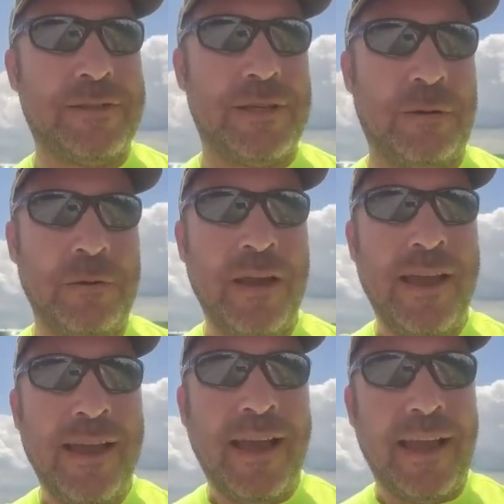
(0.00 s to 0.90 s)
So
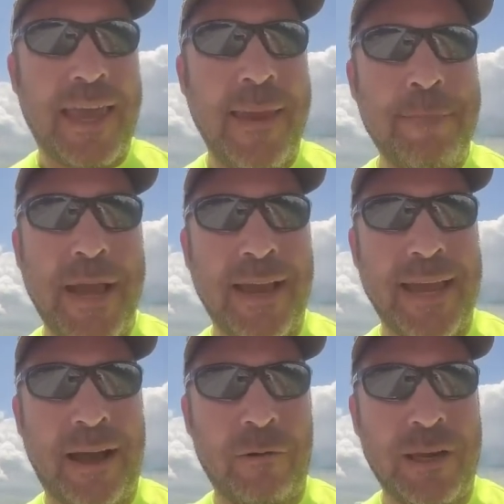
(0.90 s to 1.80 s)
I came back
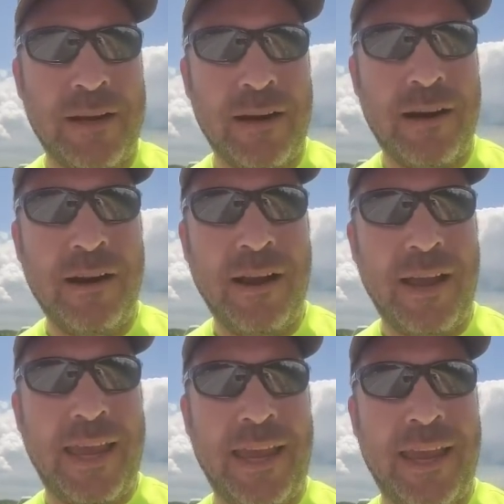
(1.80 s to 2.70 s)
out here
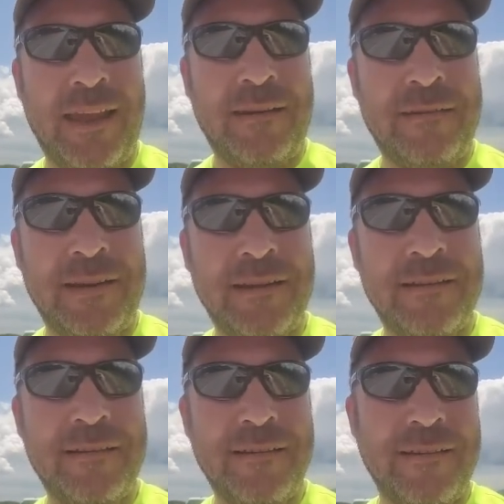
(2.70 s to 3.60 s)
and
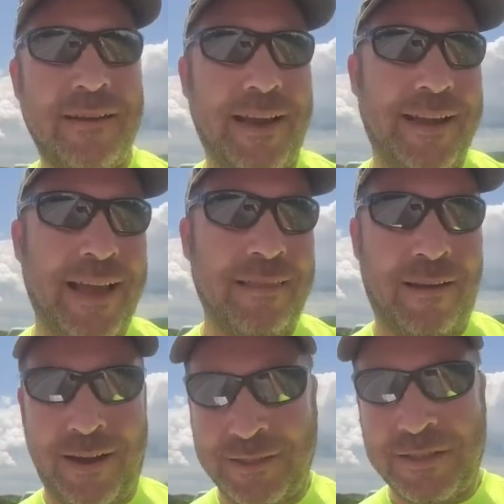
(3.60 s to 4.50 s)
I got
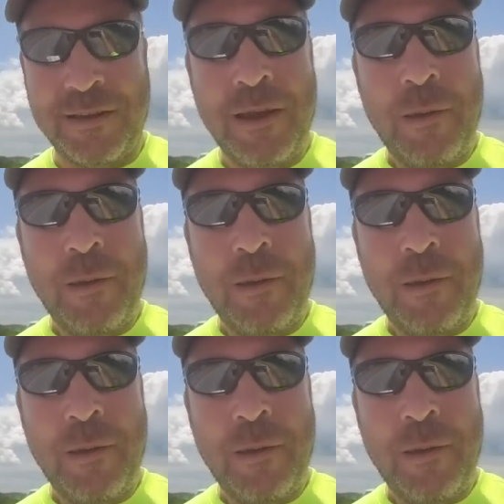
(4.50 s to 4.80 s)
lost.